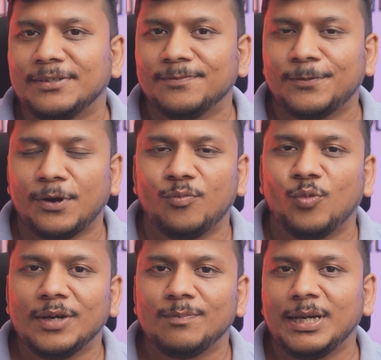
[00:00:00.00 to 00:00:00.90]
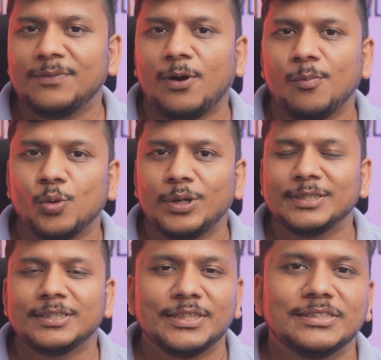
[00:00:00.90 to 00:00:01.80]
from one platform to
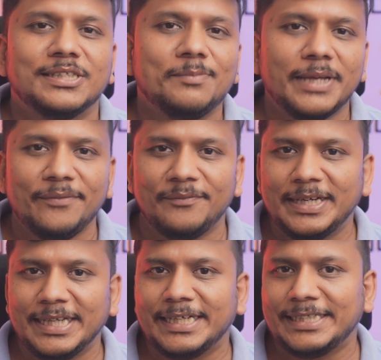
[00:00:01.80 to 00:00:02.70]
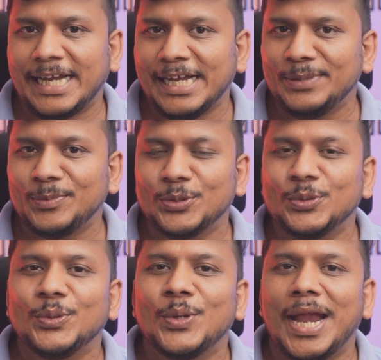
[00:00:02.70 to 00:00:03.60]
another, sometimes we take time
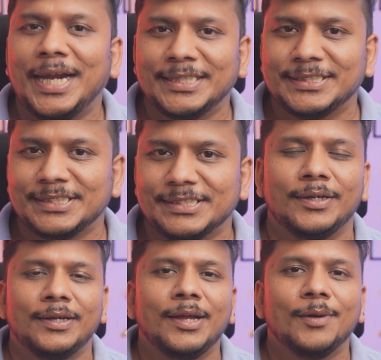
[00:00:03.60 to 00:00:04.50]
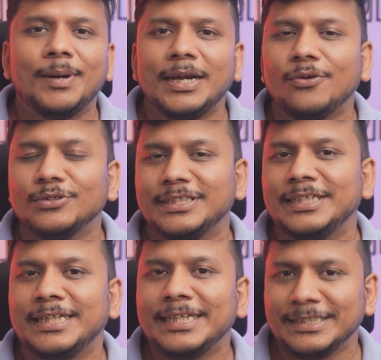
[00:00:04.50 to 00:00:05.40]
to adjust. But I would say
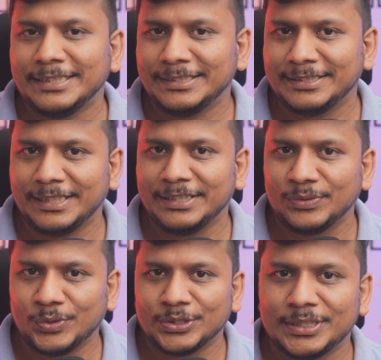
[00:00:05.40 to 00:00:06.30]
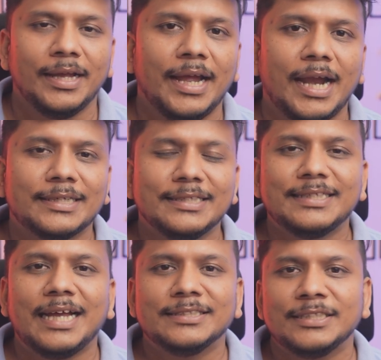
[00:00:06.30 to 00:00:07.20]
it is really worth it. At least
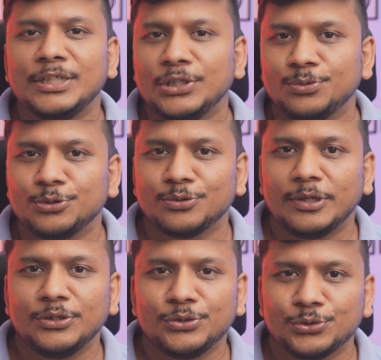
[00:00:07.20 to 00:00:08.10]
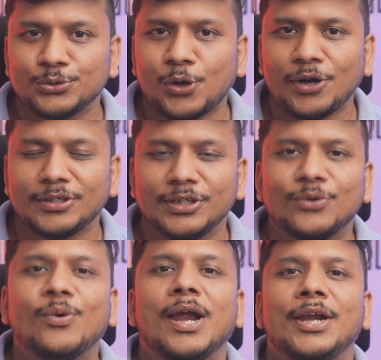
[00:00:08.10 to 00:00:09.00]
as an individual, you do not
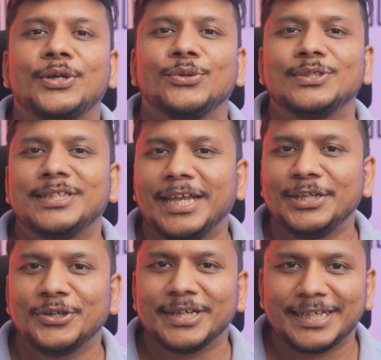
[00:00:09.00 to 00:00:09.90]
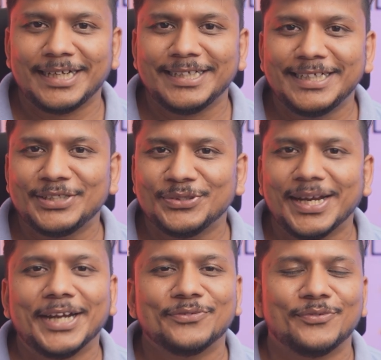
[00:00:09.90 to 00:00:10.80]
require to sell your kidney to
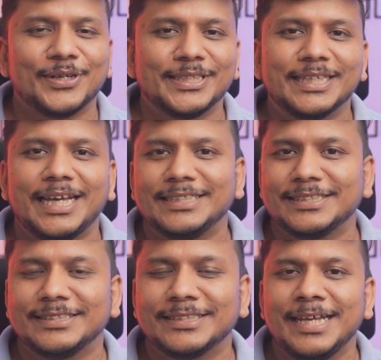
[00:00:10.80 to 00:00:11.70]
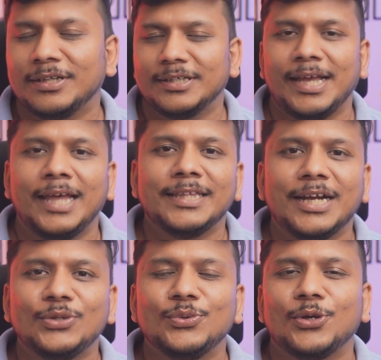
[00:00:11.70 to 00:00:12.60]
get one license. And that
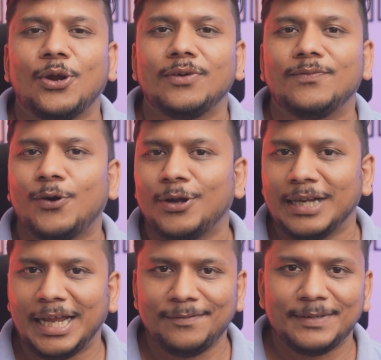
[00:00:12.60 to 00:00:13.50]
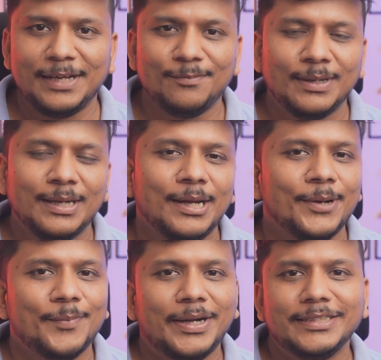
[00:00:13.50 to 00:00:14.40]
too, not for lifetime,
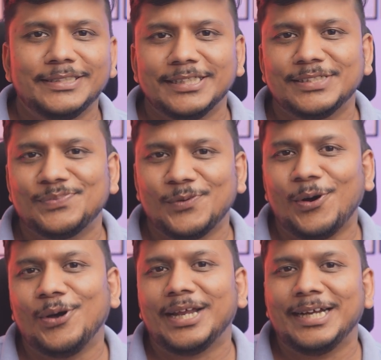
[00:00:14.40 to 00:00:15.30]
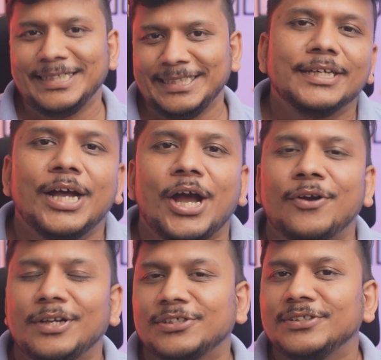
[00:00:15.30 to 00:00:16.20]
but just for a year.
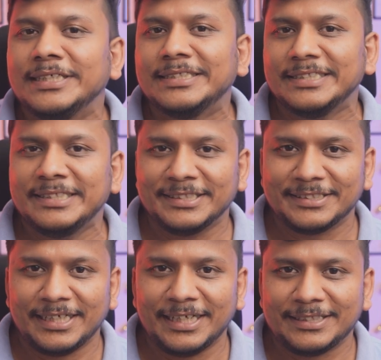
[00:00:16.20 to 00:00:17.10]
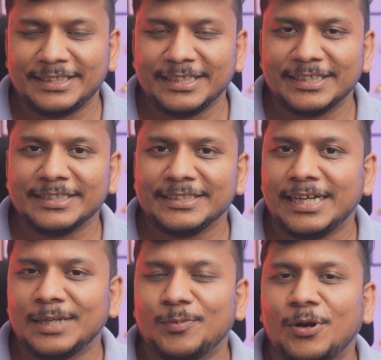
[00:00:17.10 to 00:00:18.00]
Okay, so this is the thing
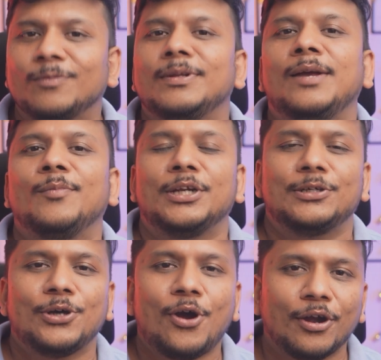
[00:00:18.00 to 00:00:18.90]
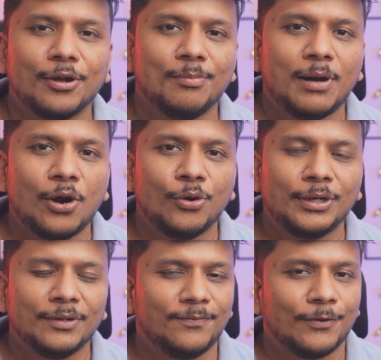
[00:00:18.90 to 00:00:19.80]
that probably I'm gonna talk about
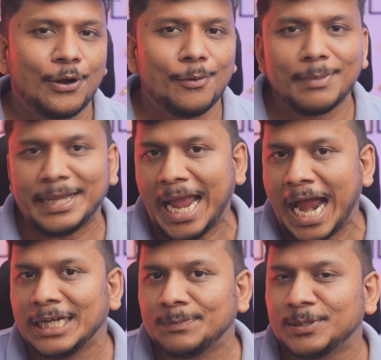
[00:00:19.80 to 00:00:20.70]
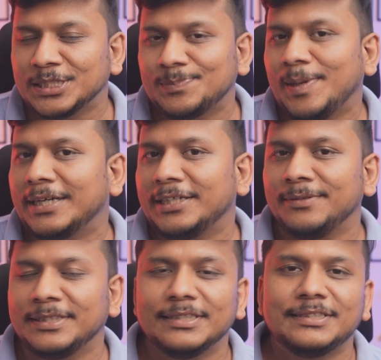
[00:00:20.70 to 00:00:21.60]
from CAD perspective
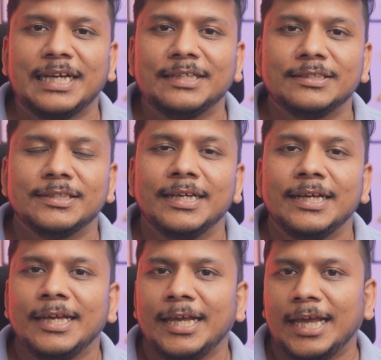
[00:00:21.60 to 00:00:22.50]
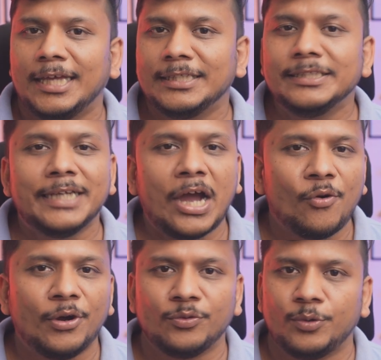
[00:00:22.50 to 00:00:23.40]
in this channel. And now
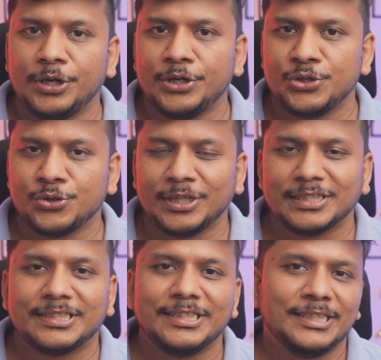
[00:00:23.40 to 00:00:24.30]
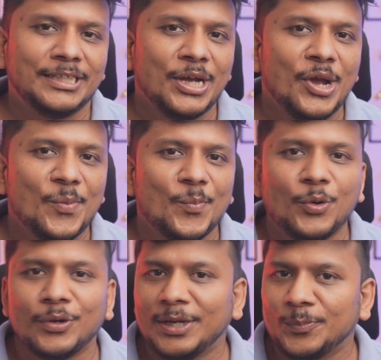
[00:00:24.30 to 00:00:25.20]
onward, you're gonna see
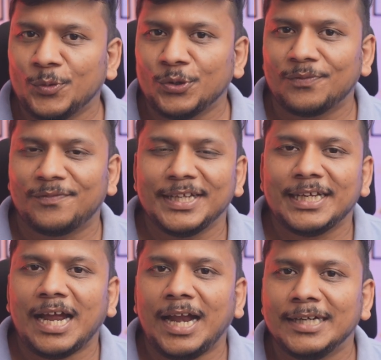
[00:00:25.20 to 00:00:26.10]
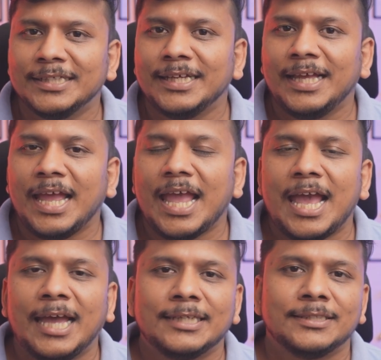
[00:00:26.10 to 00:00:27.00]
more and more FreeCAD.
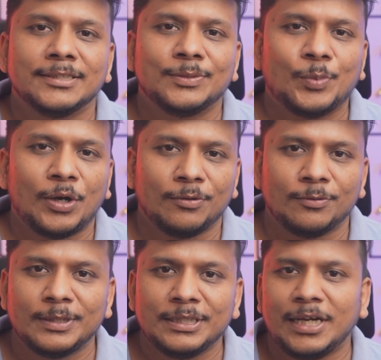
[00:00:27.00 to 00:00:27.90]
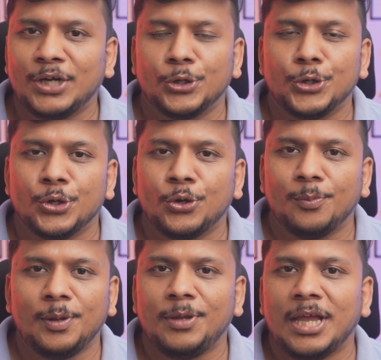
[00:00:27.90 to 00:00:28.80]
And probably, I don't know,
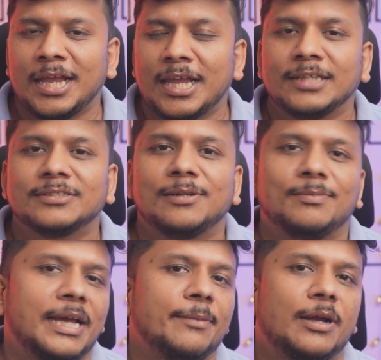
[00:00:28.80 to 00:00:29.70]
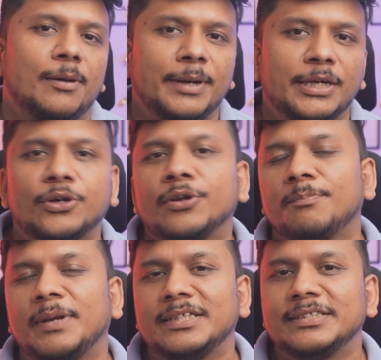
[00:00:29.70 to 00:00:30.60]
maybe I can sometime comment on
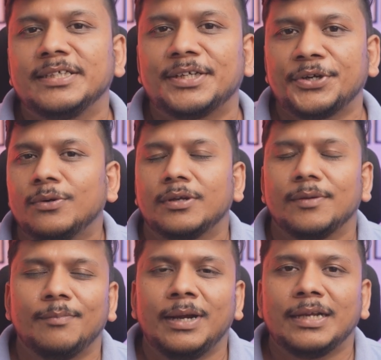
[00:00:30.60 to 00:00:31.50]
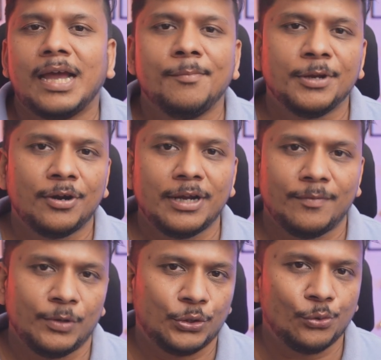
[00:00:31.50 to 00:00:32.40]
PTC Creo, but I may not
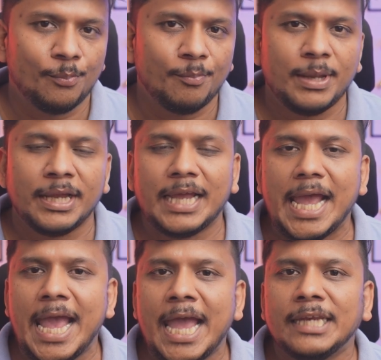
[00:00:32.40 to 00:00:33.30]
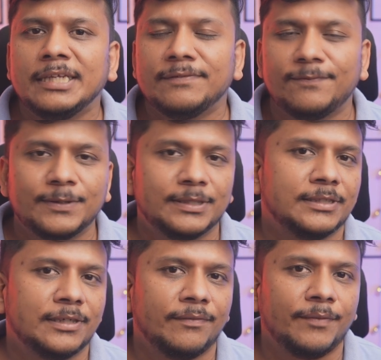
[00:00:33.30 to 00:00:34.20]
able to make any
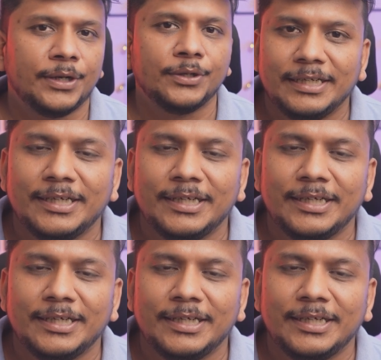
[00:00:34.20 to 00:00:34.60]
further video